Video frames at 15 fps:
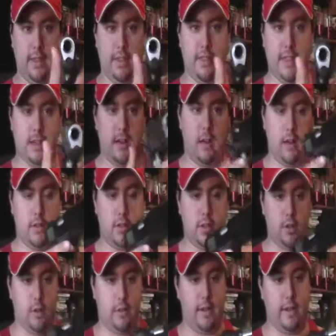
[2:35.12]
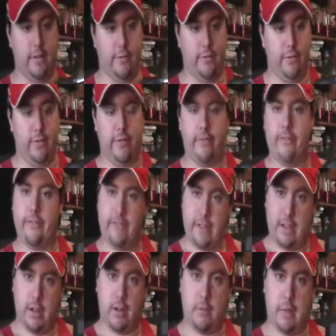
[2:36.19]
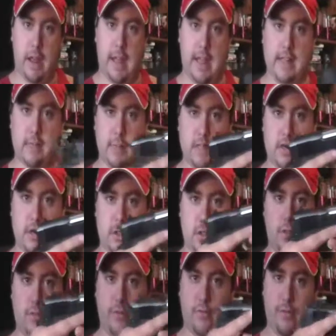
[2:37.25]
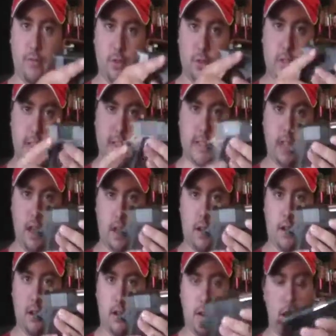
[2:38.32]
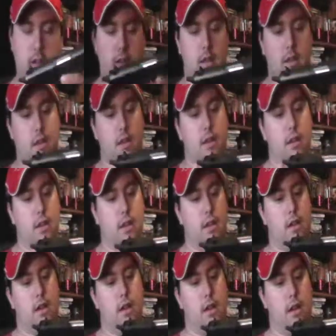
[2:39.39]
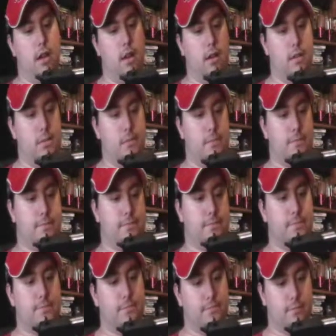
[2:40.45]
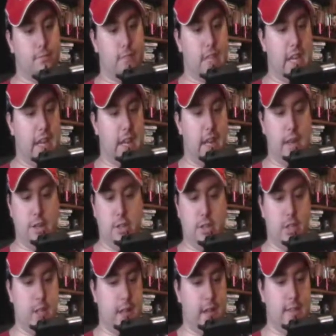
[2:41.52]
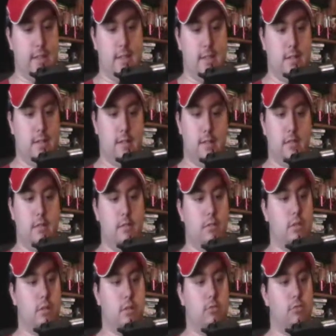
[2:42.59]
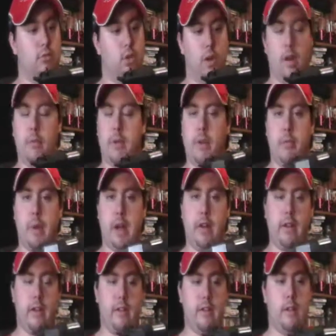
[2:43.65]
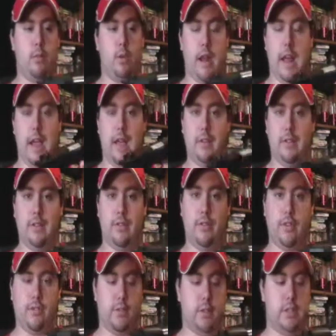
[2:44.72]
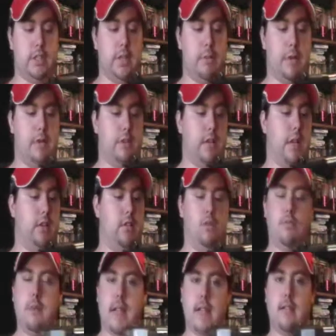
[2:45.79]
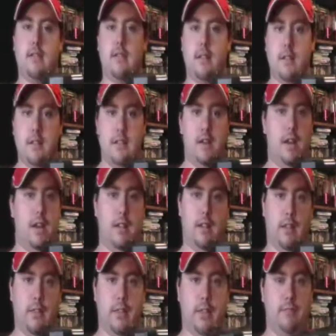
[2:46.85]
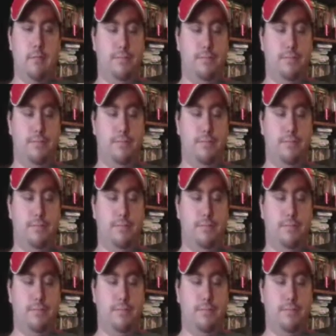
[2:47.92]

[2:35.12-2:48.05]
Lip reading: gun, so it fit good in my hands, but it's also a full size gun. I just liked quite a bit about it, and then when I held it for the first time, I was like, oh man, I love it.